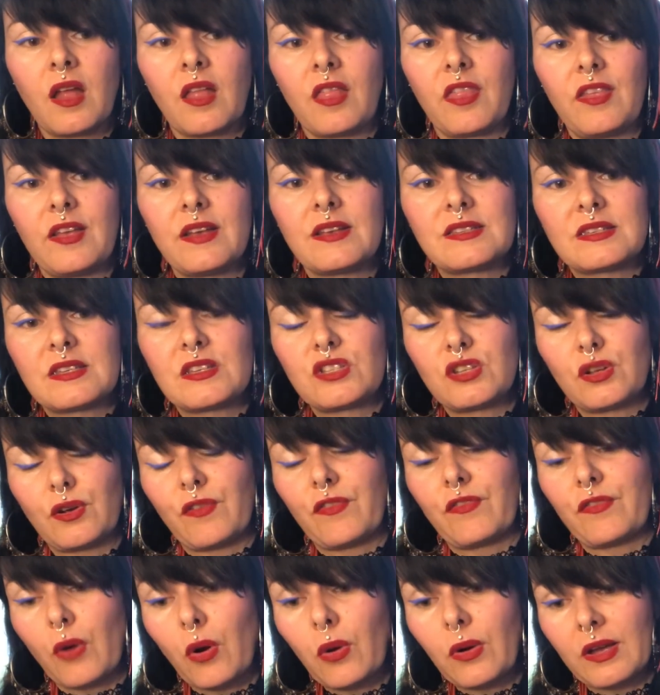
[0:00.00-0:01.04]
this is your
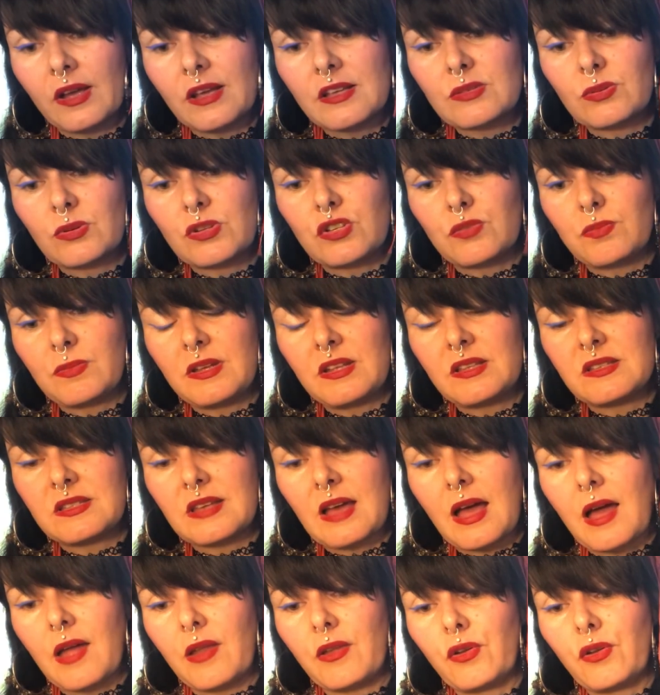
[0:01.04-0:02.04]
focus, which means that